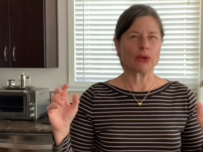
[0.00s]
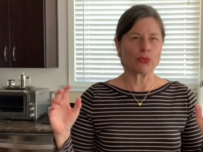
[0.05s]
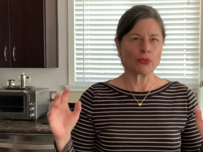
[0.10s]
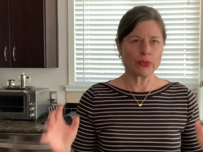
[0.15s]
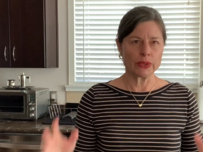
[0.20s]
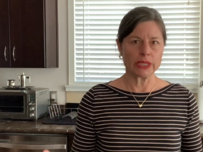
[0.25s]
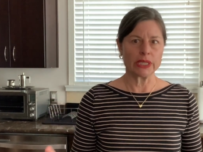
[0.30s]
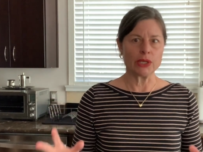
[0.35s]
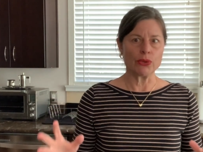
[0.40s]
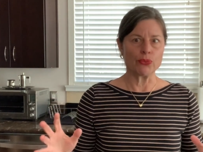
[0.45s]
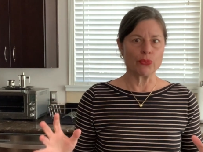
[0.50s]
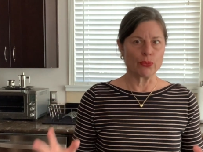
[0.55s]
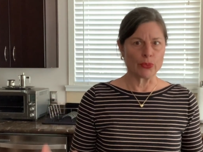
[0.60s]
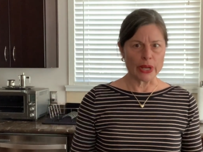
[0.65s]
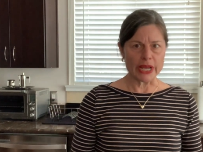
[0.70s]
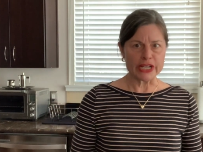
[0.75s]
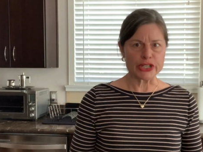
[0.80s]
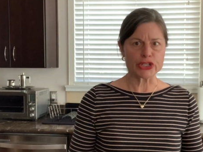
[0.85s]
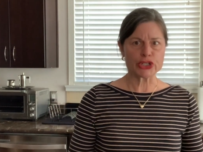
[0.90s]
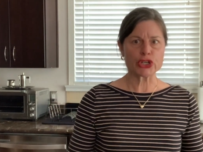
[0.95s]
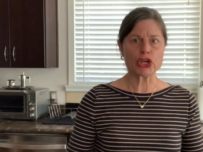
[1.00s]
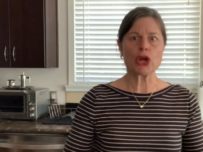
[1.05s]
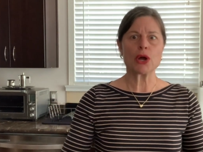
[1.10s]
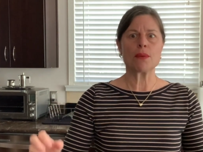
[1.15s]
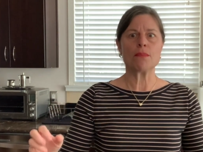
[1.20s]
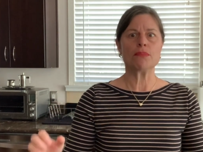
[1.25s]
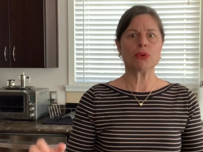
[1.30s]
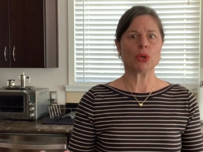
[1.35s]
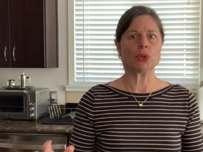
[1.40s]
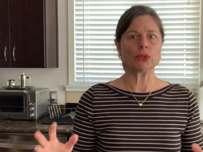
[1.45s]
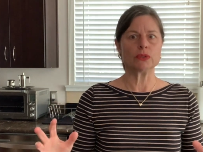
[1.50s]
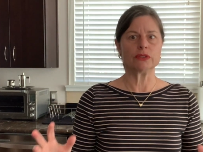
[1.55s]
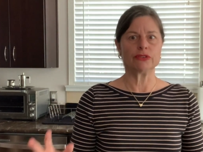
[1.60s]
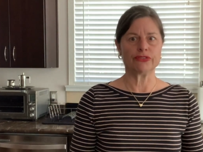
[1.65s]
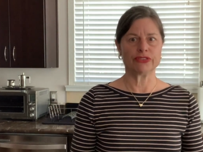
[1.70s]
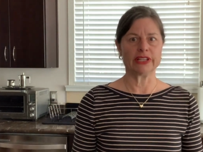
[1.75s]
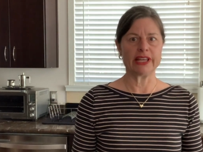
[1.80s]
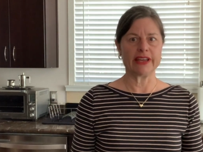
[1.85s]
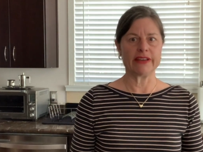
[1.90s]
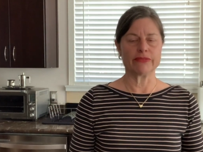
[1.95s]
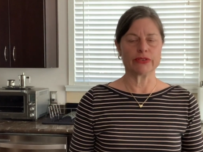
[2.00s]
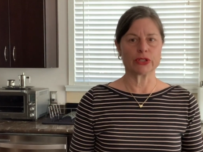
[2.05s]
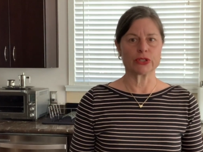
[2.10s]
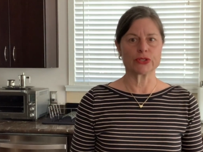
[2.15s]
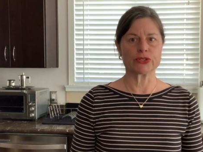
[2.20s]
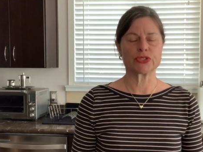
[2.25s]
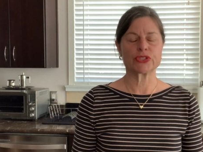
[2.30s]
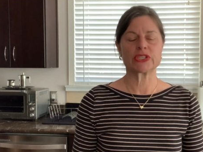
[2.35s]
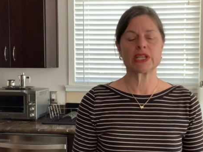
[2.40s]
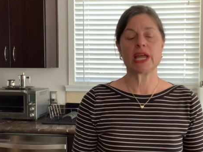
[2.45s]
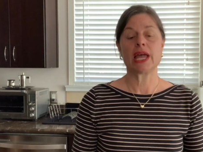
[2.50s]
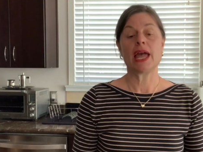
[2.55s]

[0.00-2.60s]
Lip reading: really rich, bold flavors.